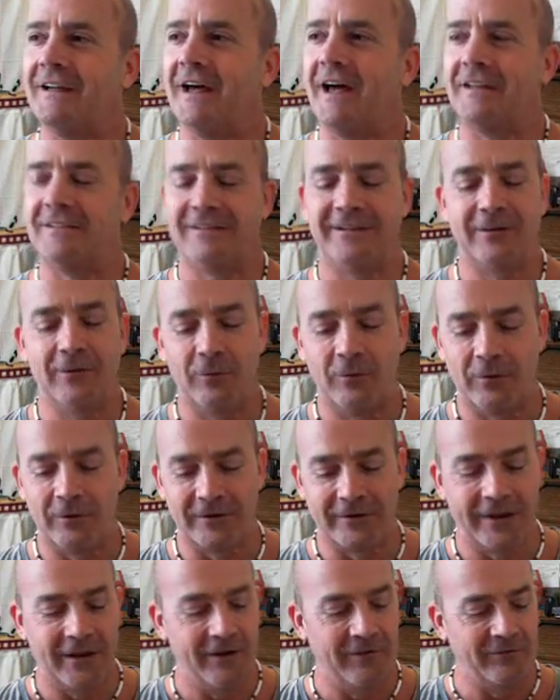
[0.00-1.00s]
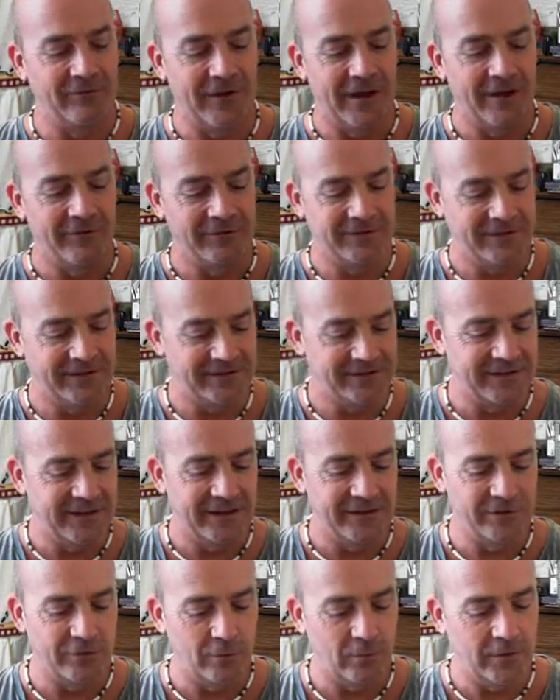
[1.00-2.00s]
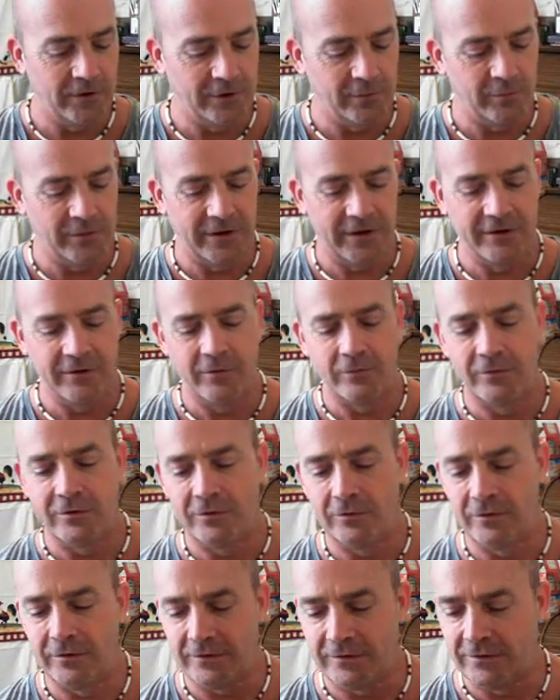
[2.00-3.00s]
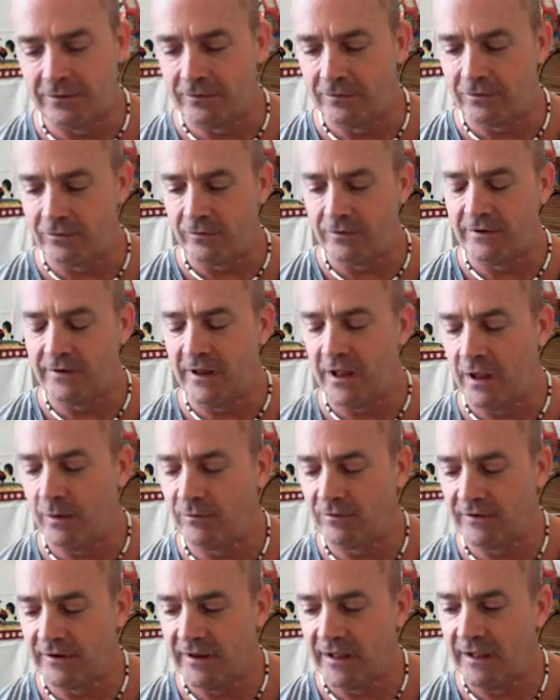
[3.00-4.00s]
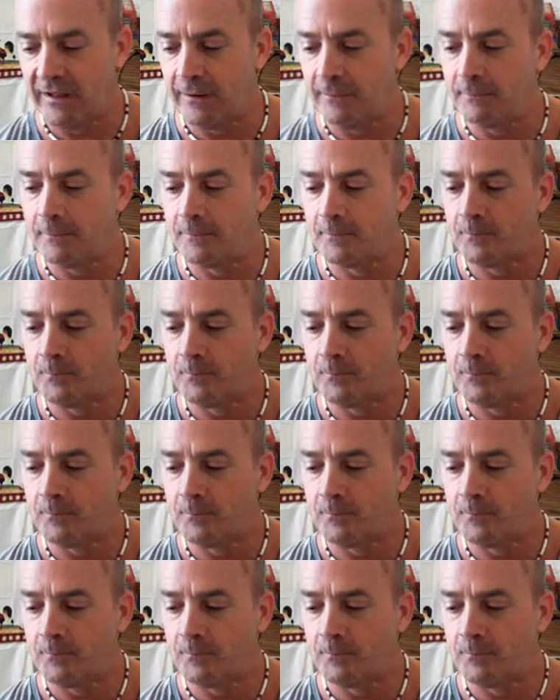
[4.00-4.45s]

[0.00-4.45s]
I still work out 5 or 6 days a week, but I don't do it 2 or 3 times a day.